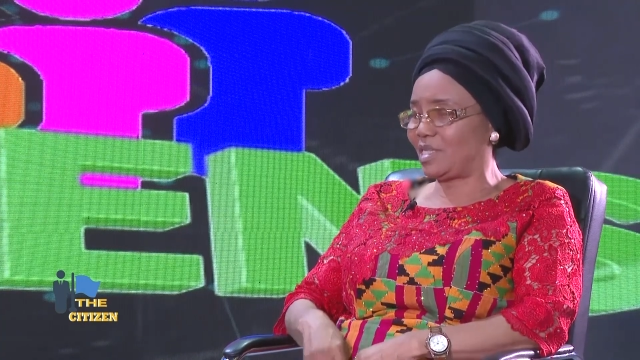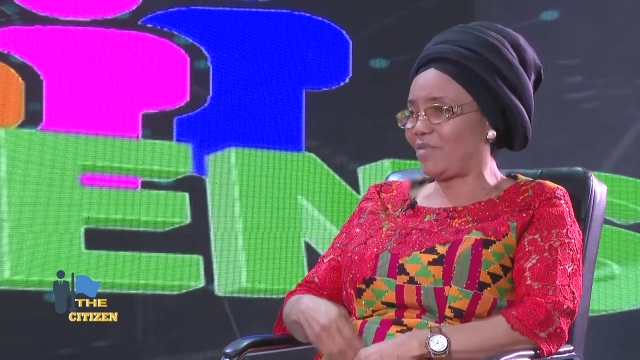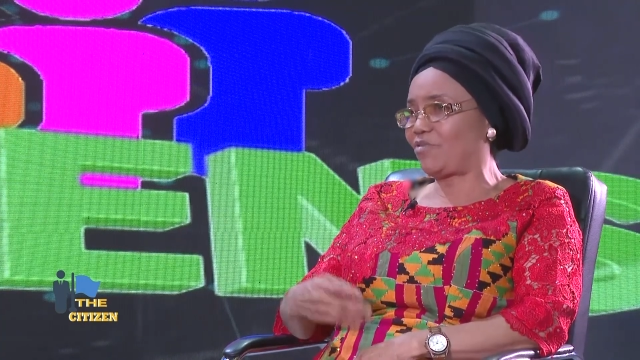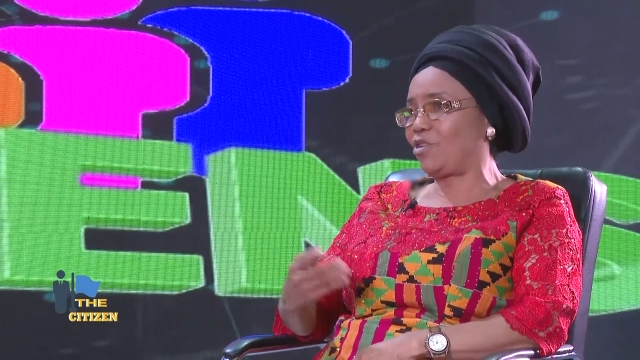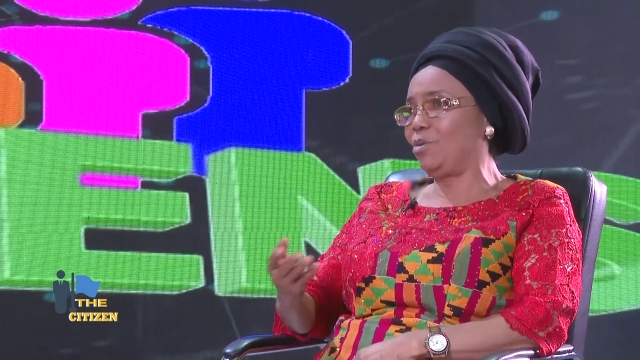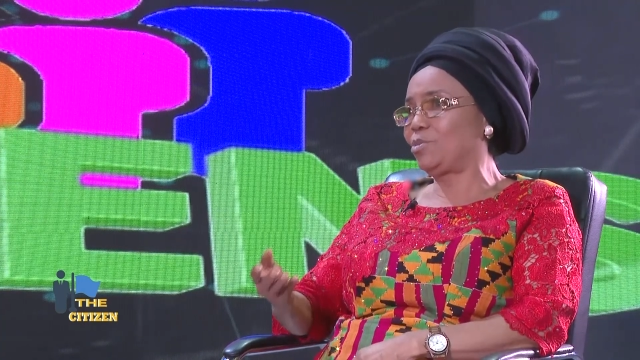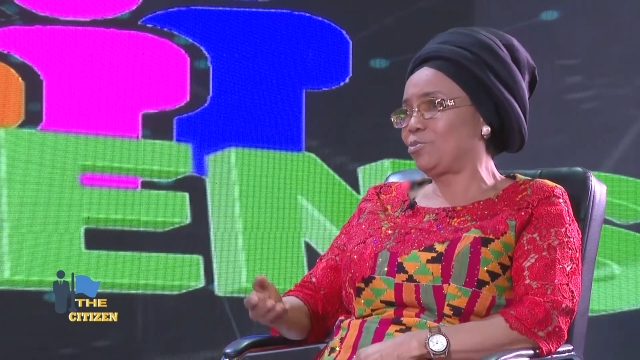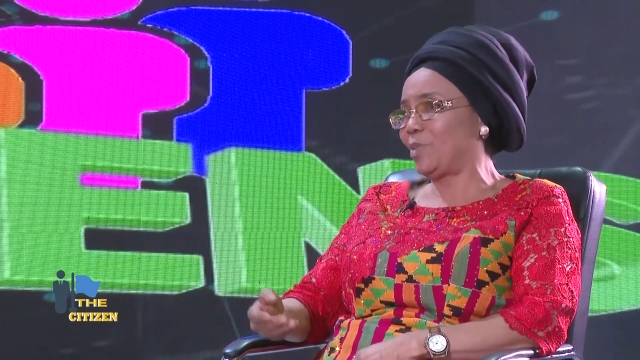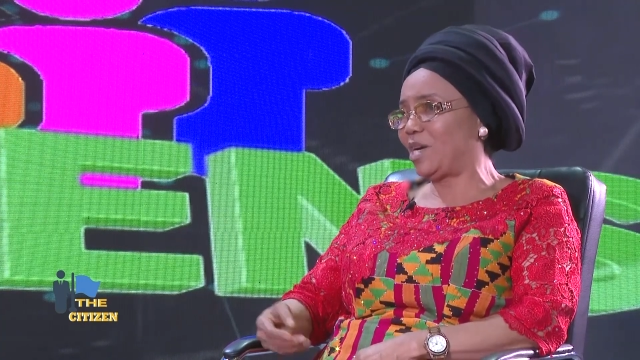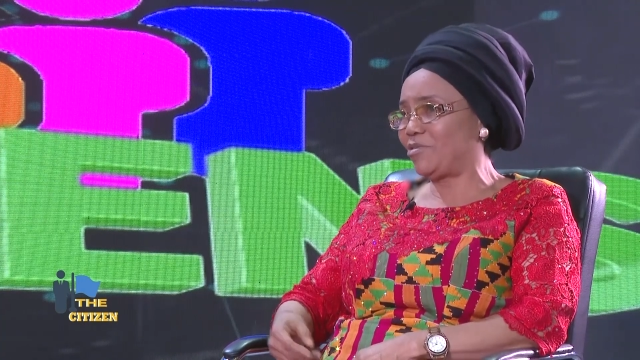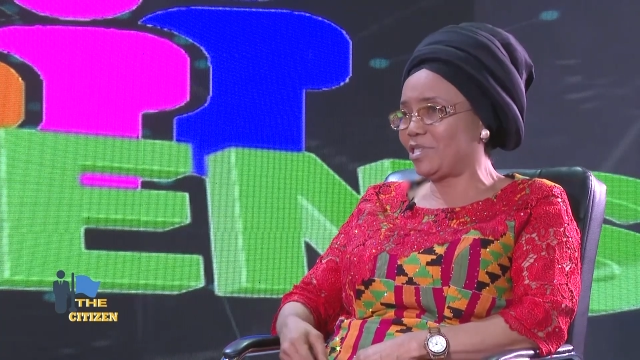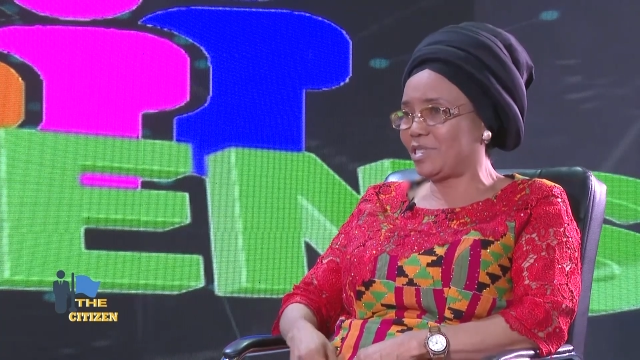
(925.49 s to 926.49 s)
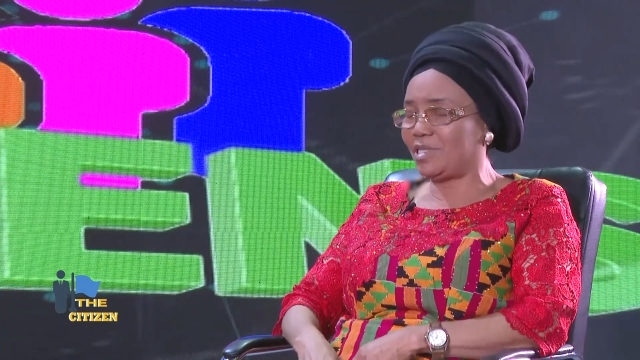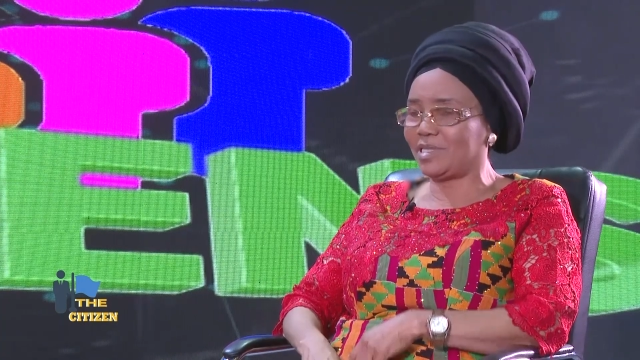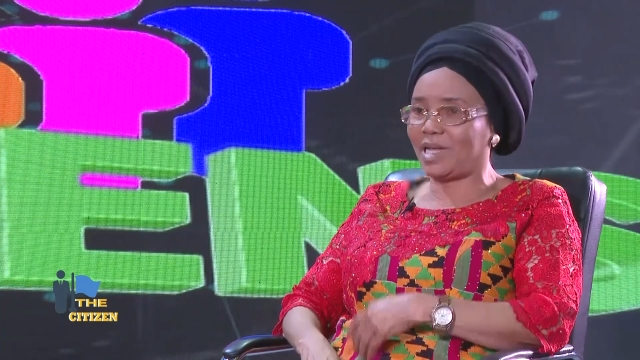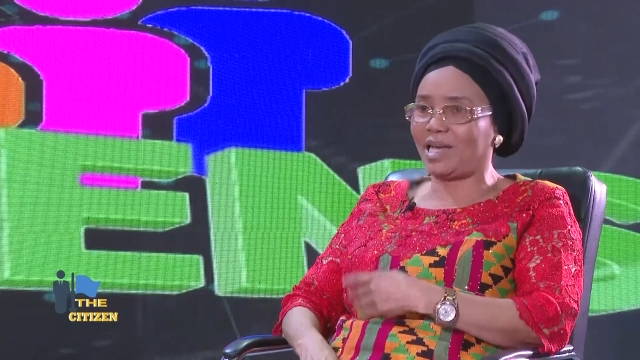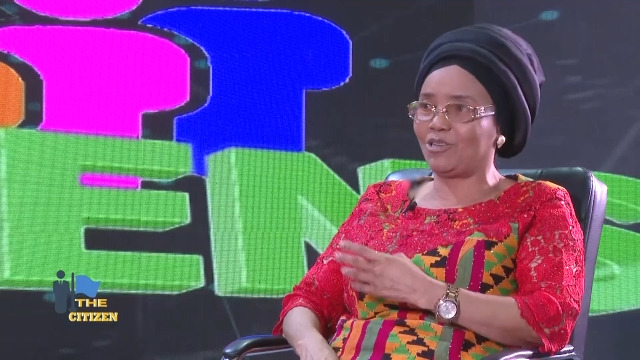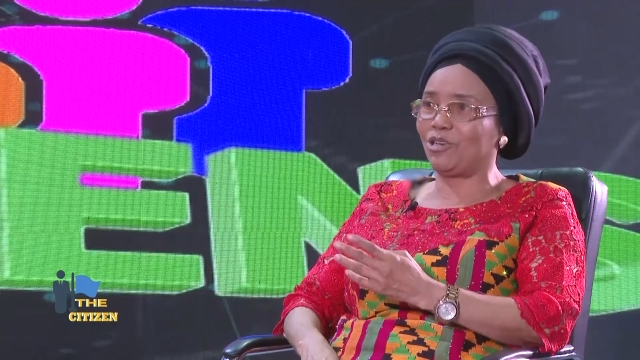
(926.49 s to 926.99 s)
I've come to bury
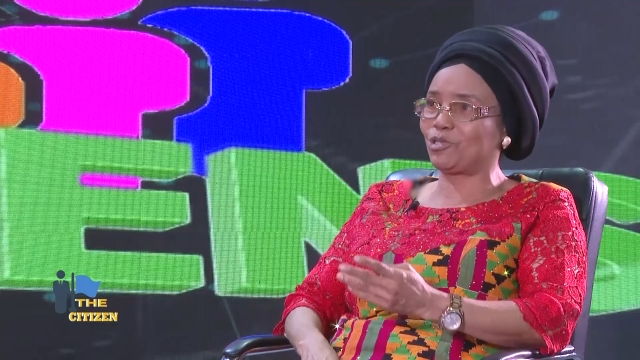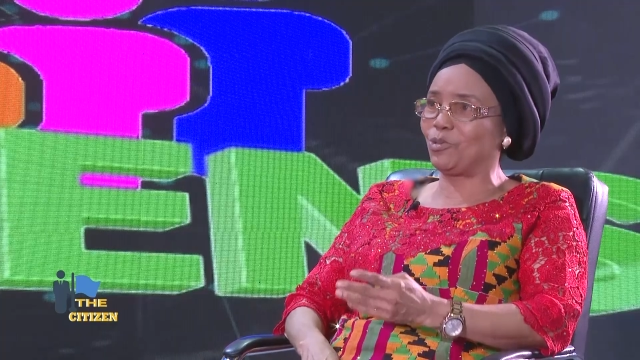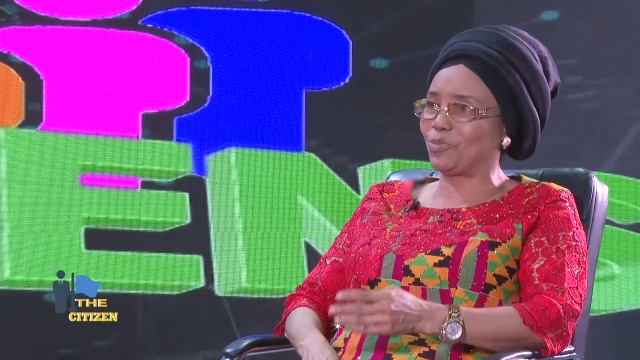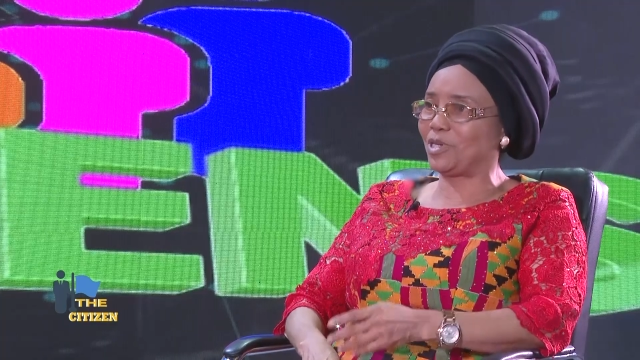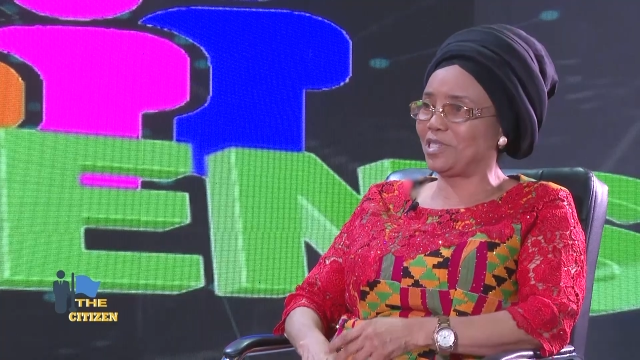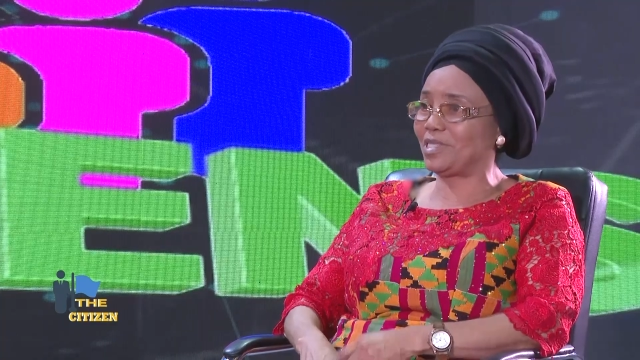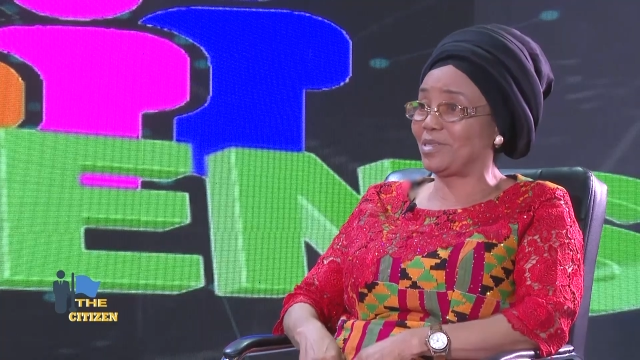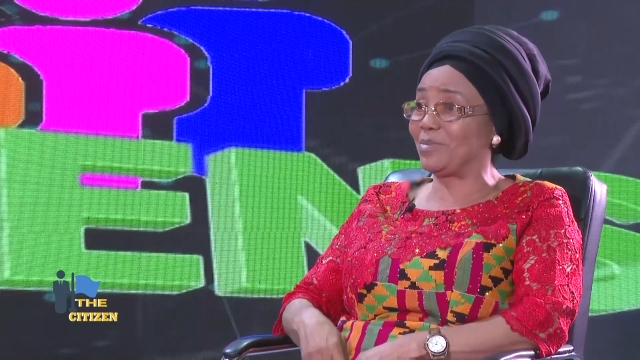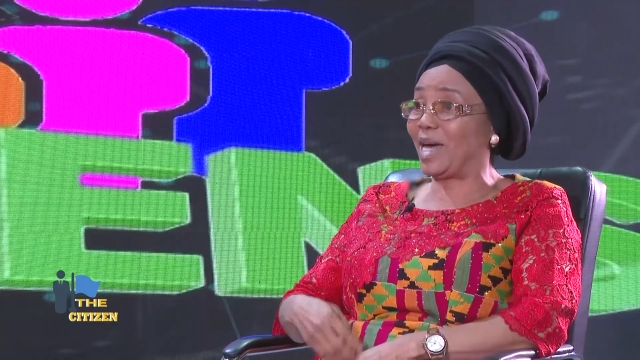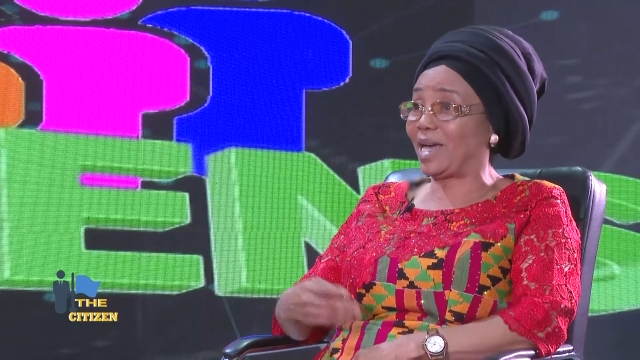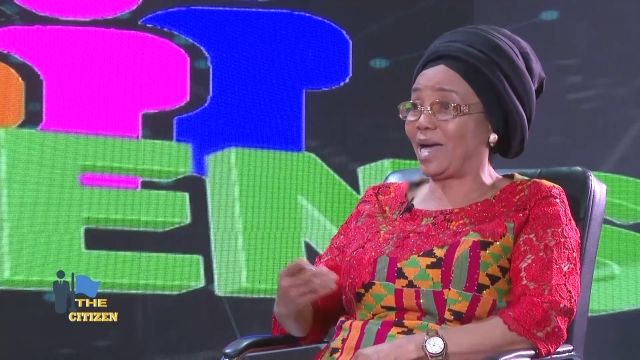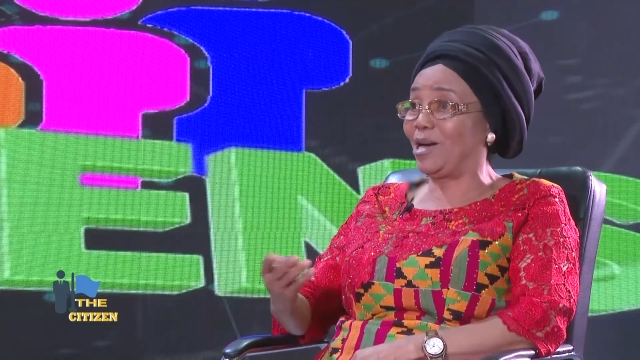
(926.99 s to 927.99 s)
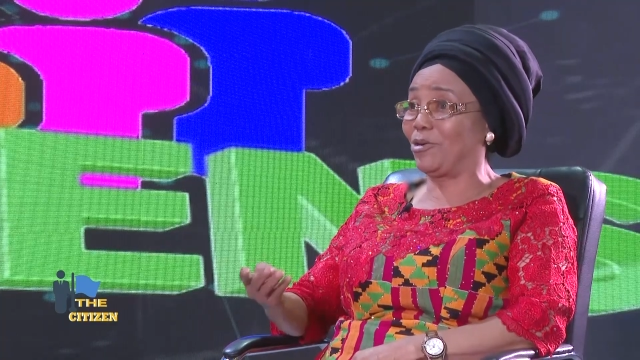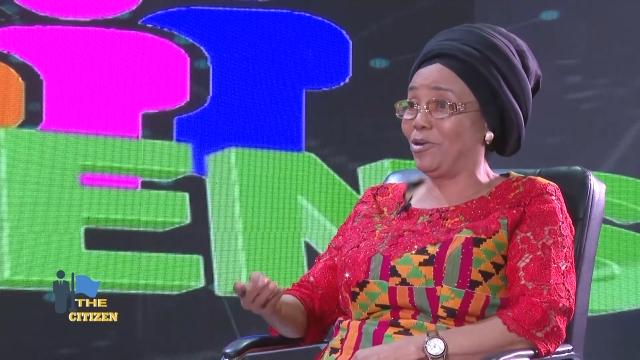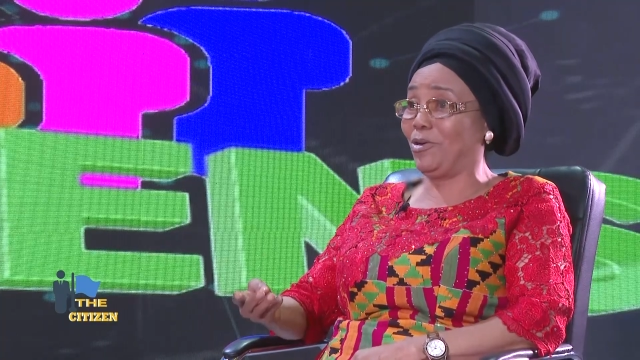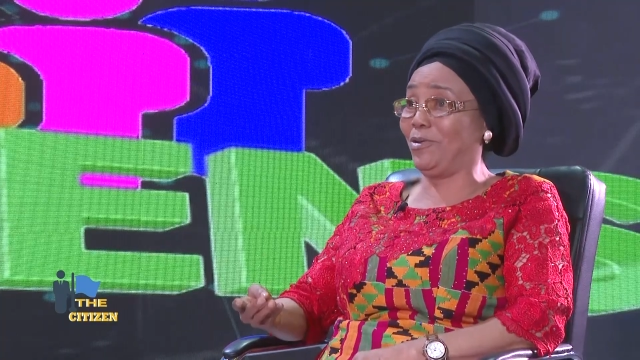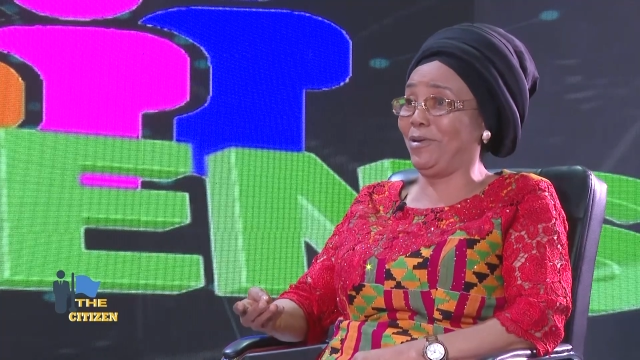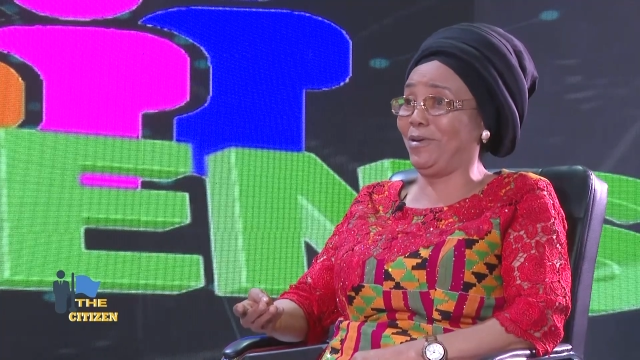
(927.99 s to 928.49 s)
Caesar, not to praise him. I can go.